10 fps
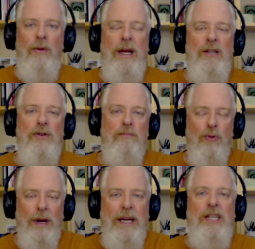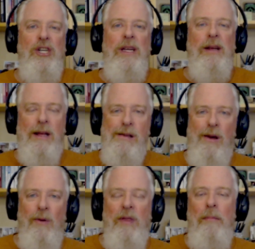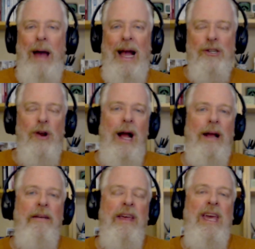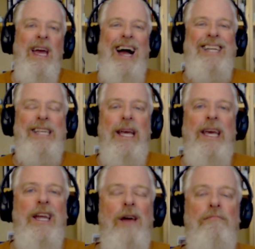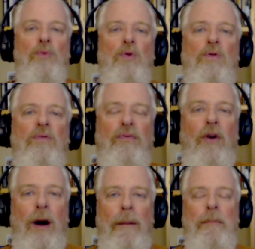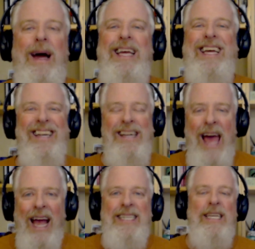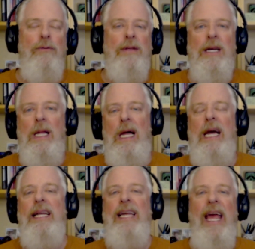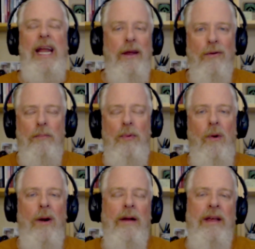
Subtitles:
What I do, bridging with a backtrack, I take and I move from my connecting with the client, gaining rapport,